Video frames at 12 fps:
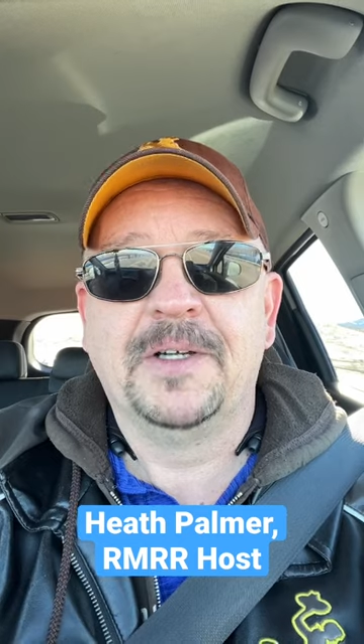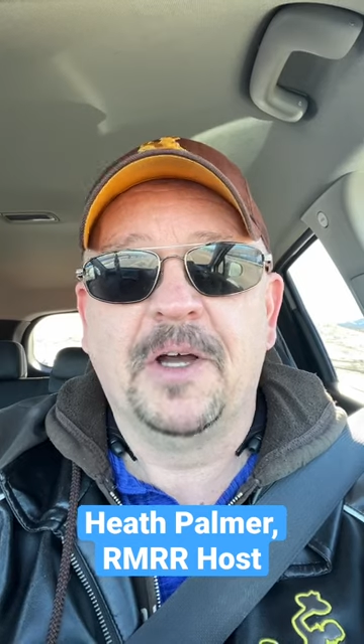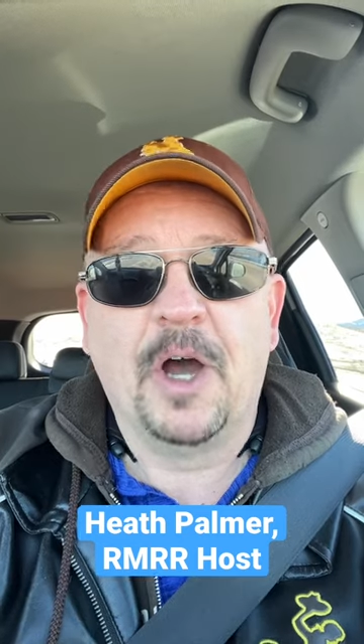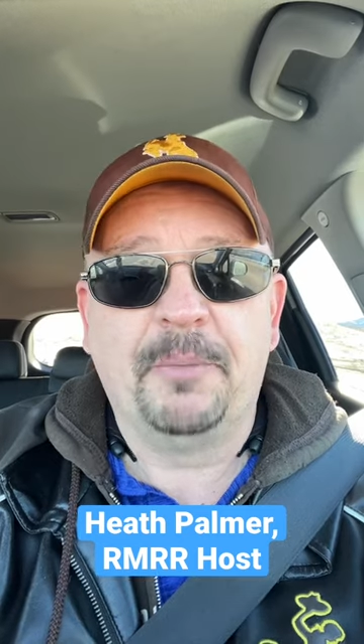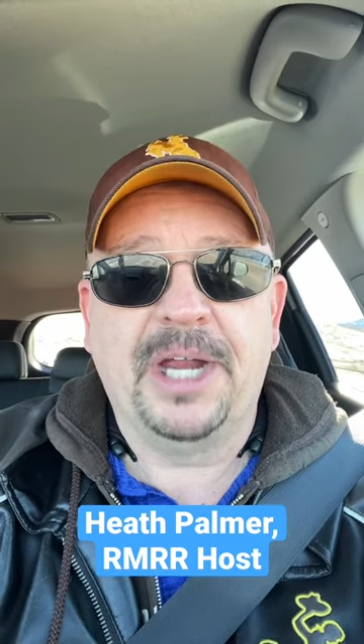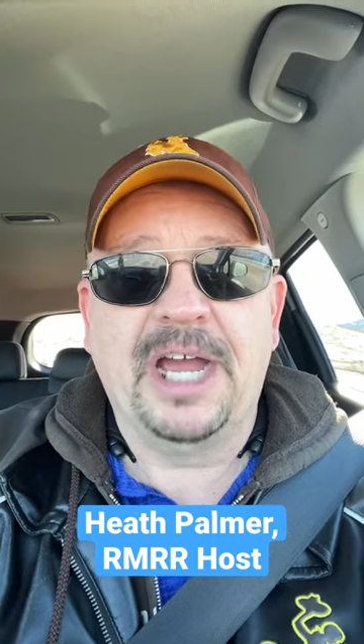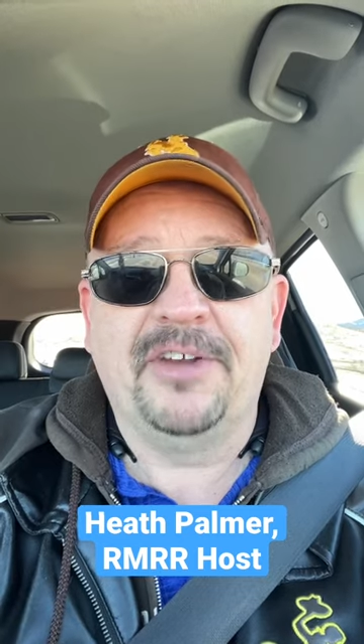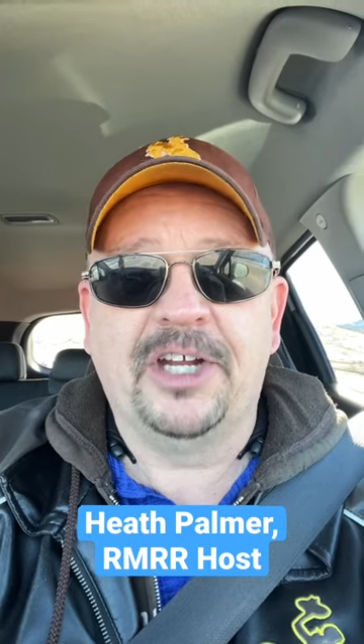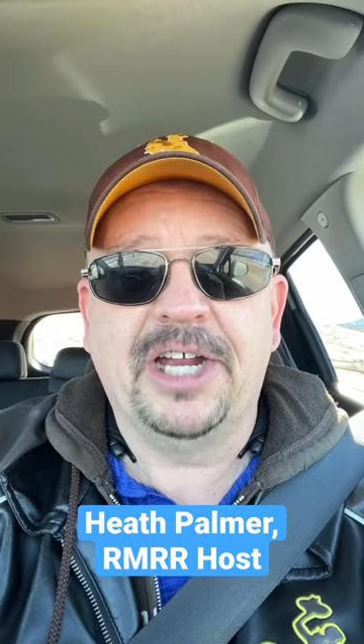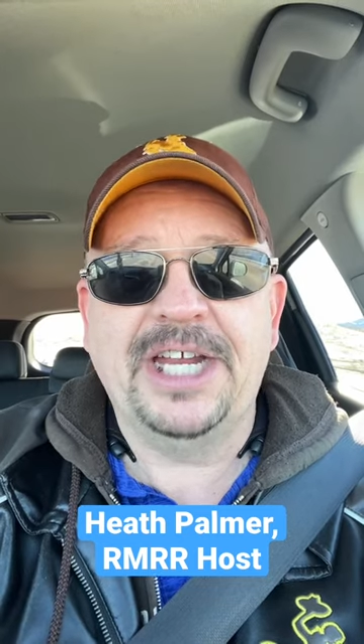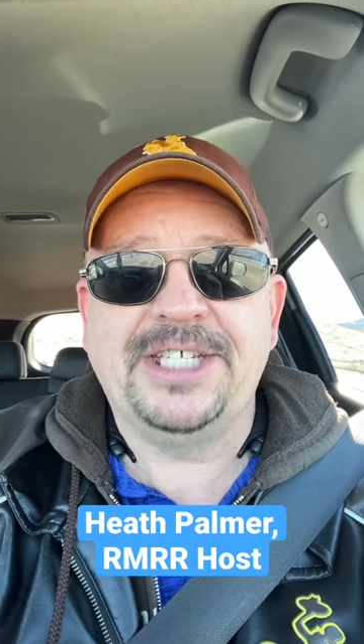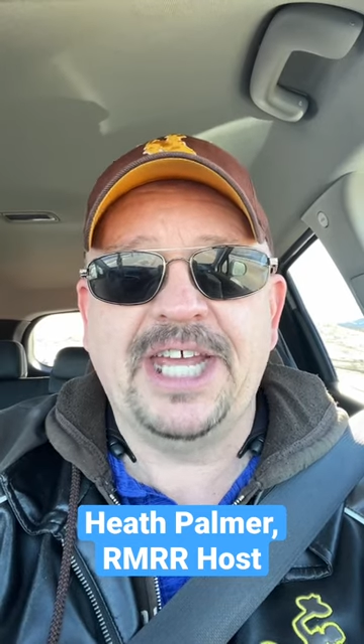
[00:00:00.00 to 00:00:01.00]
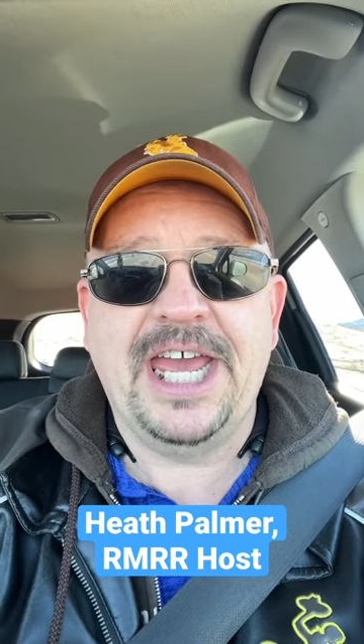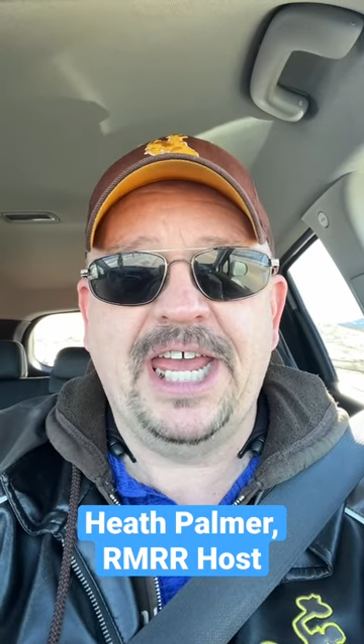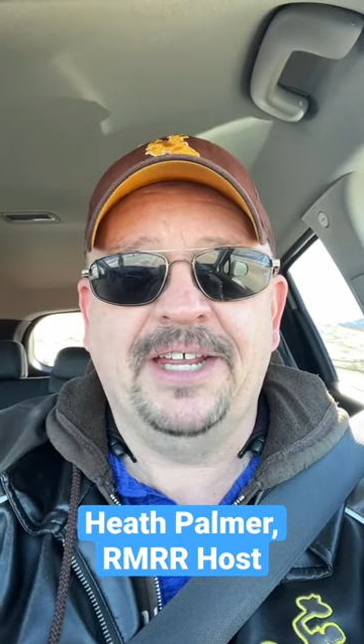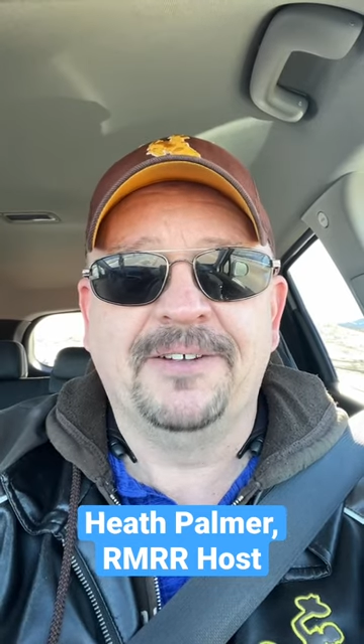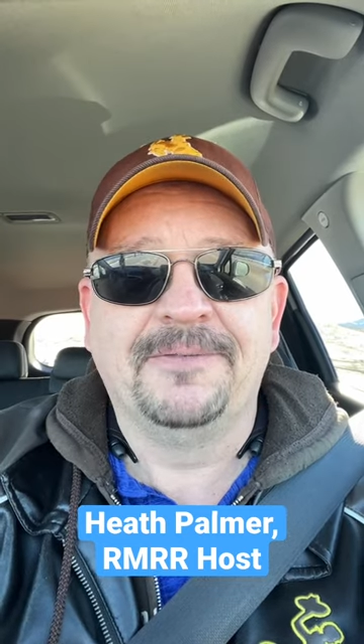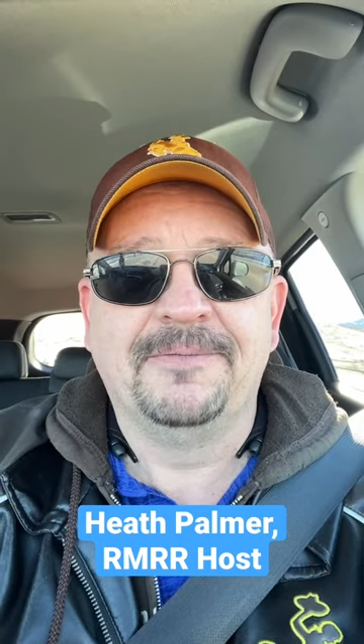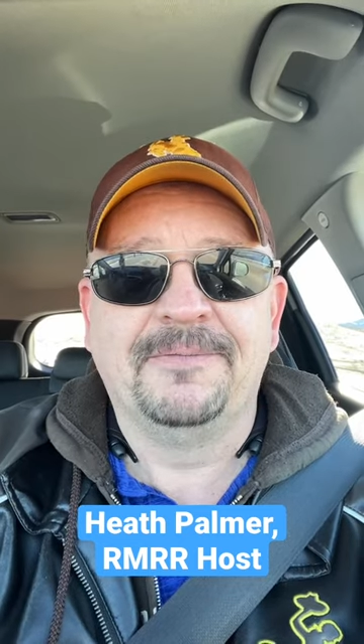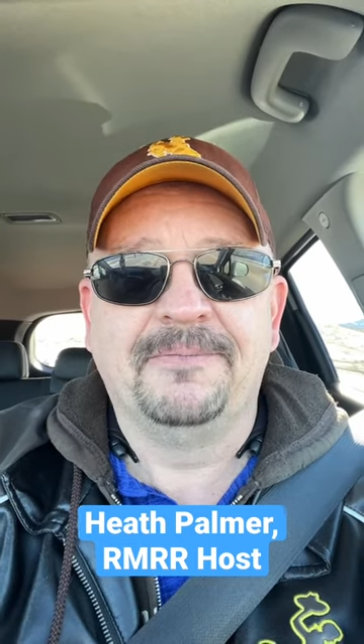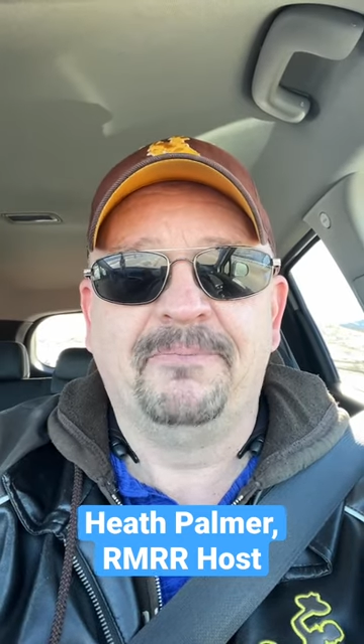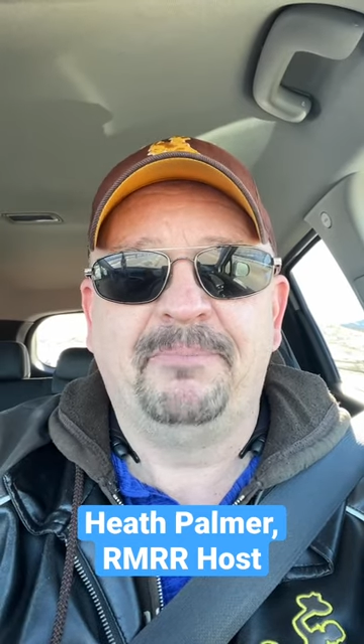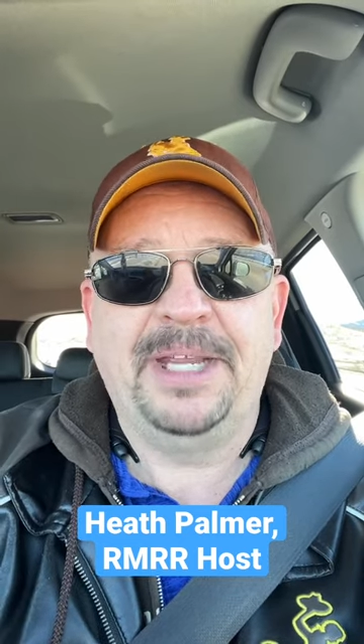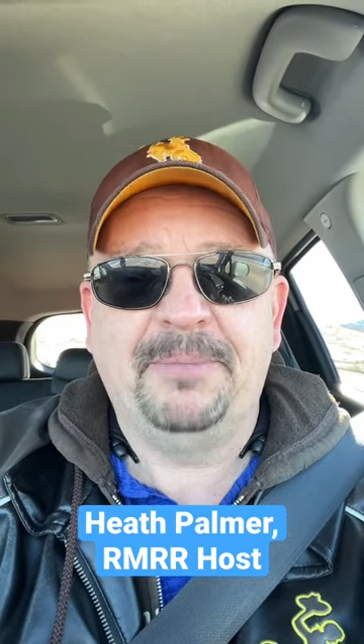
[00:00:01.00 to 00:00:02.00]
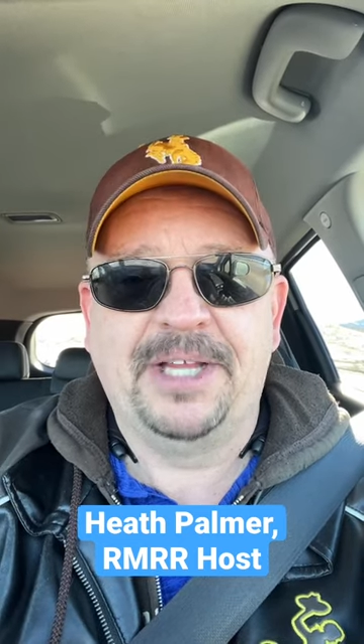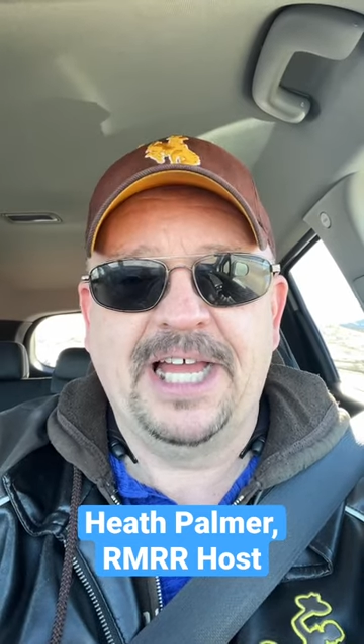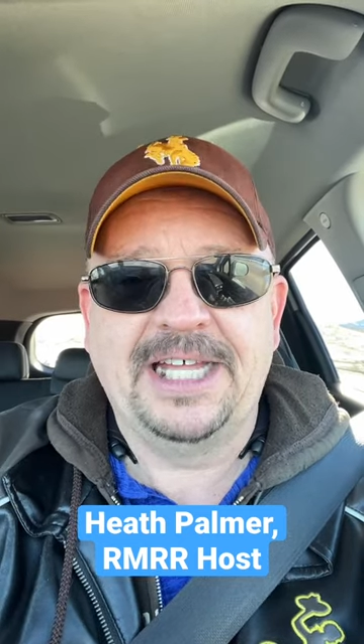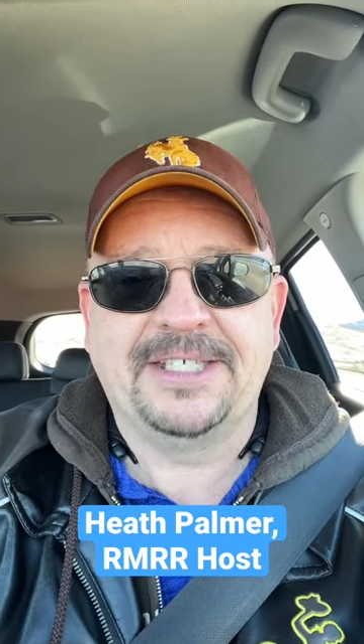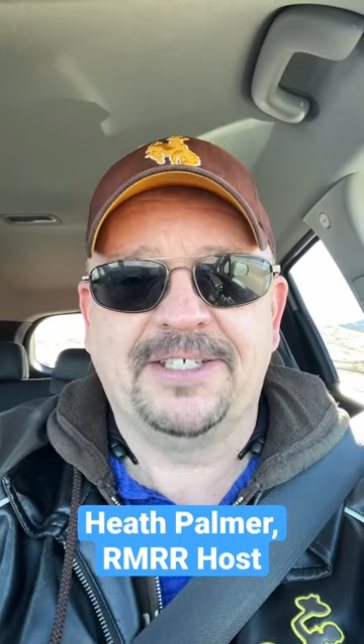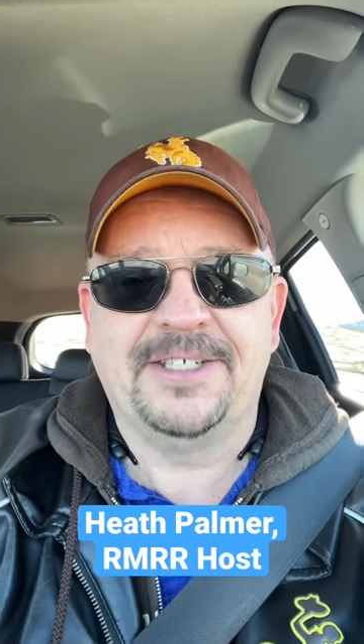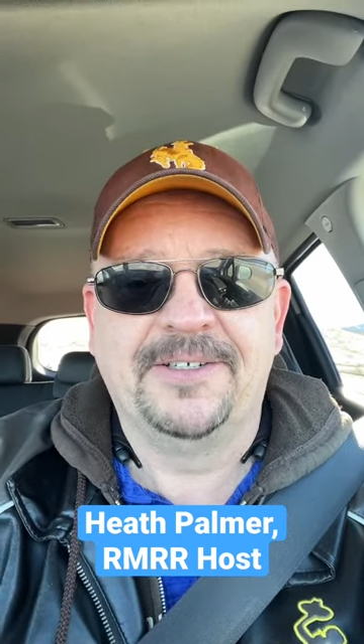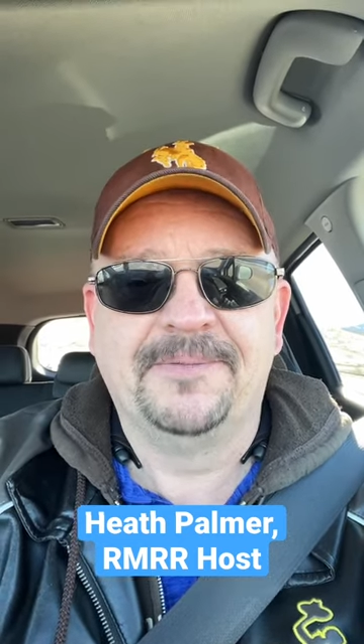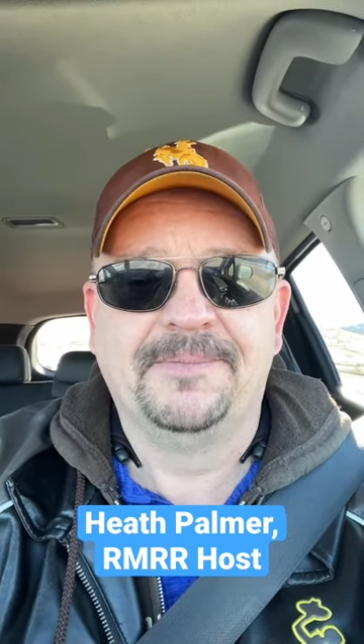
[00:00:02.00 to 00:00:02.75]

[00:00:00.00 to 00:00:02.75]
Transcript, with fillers: Hope you're having a great day. Be blessed.